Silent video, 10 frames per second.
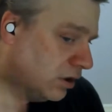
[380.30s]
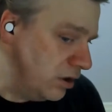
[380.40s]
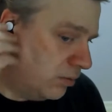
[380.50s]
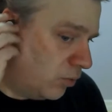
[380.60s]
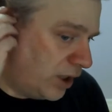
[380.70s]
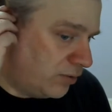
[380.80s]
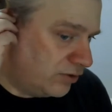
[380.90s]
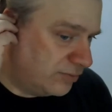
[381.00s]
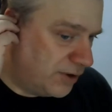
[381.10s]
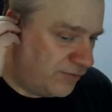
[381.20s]
White
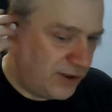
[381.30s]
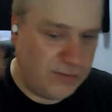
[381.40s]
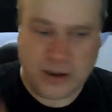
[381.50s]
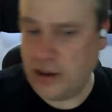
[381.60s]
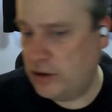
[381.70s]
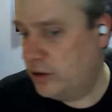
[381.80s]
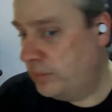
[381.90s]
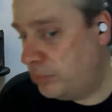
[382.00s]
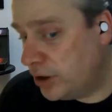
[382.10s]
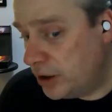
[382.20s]
wasn't my favorite color,
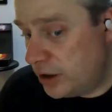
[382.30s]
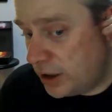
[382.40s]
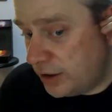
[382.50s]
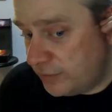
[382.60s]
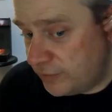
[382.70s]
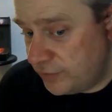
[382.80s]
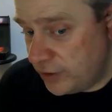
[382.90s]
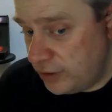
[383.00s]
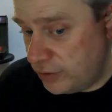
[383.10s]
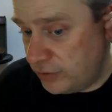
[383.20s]
but I have a
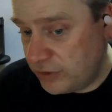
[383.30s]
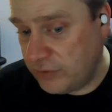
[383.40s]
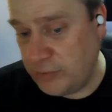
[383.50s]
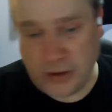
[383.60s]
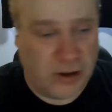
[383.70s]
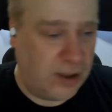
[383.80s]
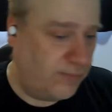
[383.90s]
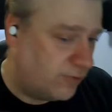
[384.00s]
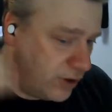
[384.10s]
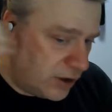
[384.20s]
friend who always gives me crap
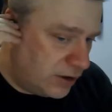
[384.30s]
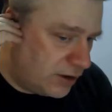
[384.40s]
for not